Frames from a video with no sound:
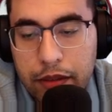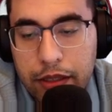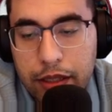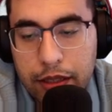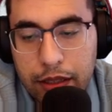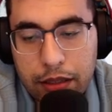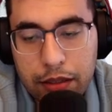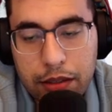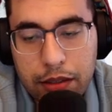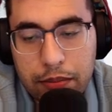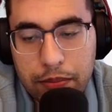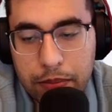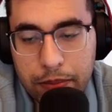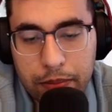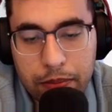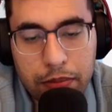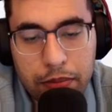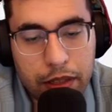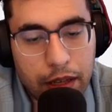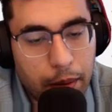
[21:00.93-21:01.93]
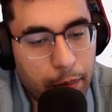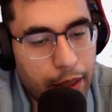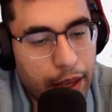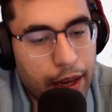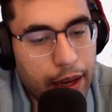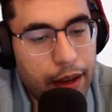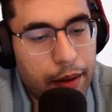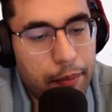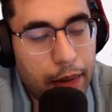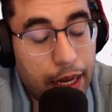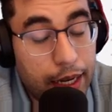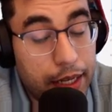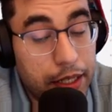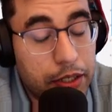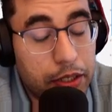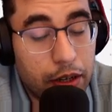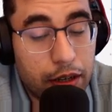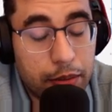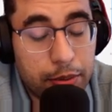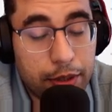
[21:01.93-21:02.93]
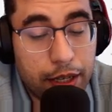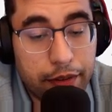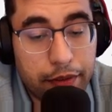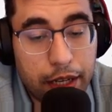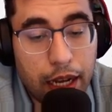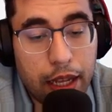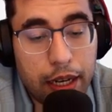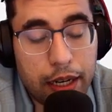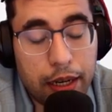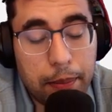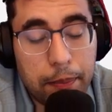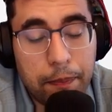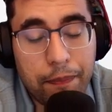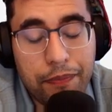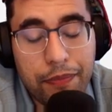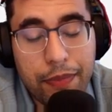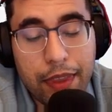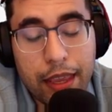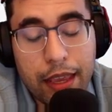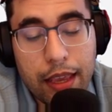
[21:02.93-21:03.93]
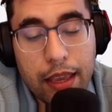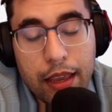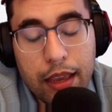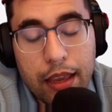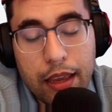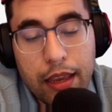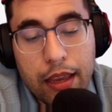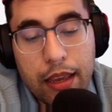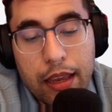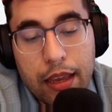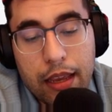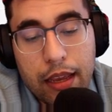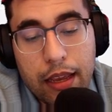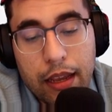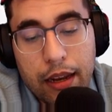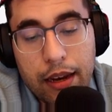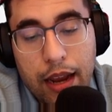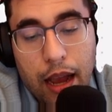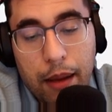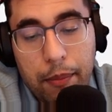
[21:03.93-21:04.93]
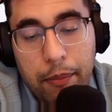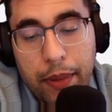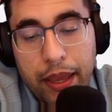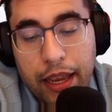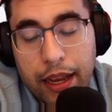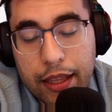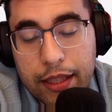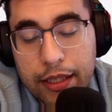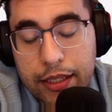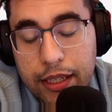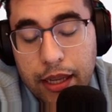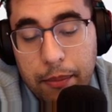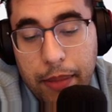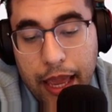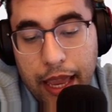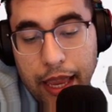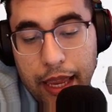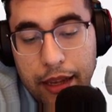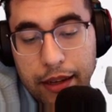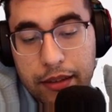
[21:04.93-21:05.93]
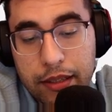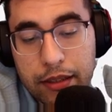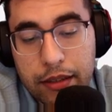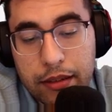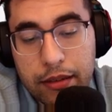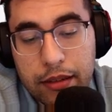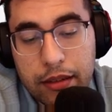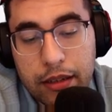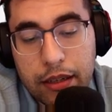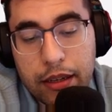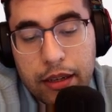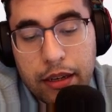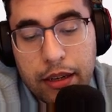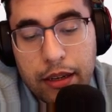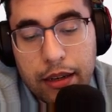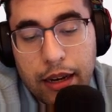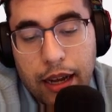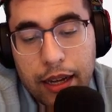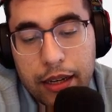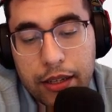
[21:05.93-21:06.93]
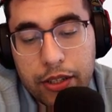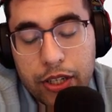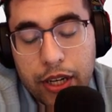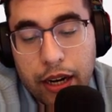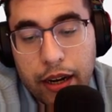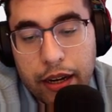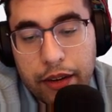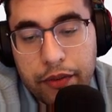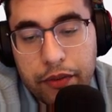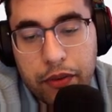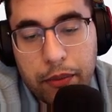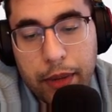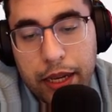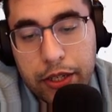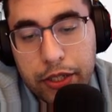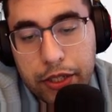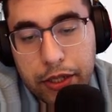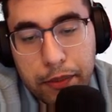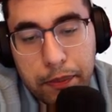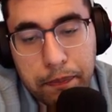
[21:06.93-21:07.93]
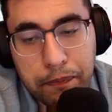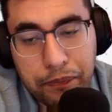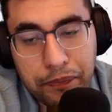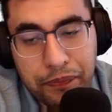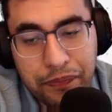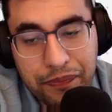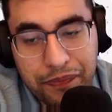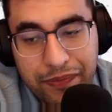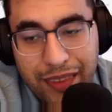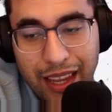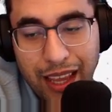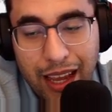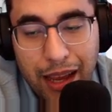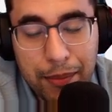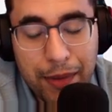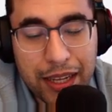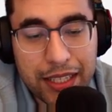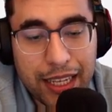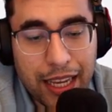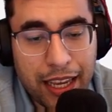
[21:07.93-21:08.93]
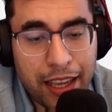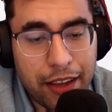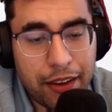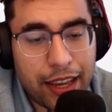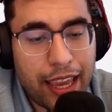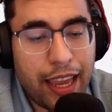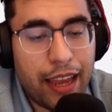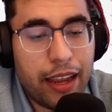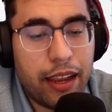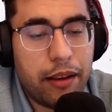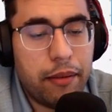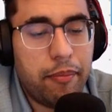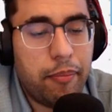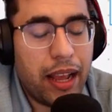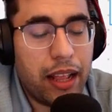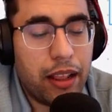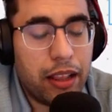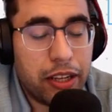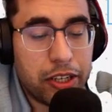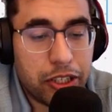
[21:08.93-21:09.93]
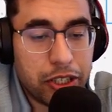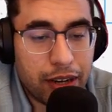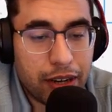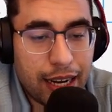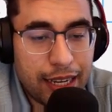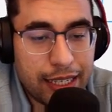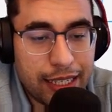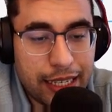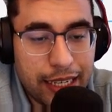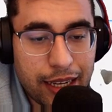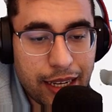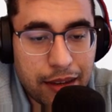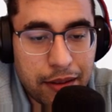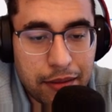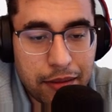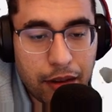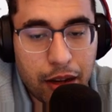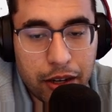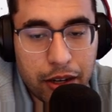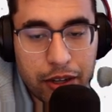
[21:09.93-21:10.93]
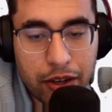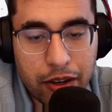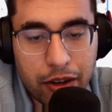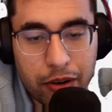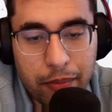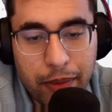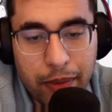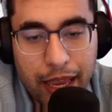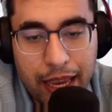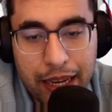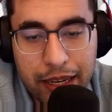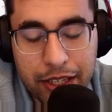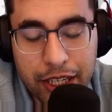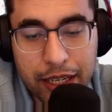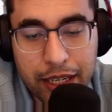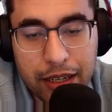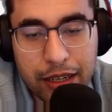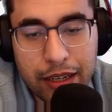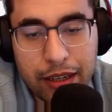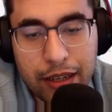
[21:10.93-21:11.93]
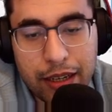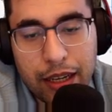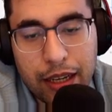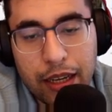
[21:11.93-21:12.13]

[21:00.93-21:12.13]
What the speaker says: This is something many startups have done. Not being on the same page, not sharing information. I'm not saying you can't embellish your idea on your homepage here.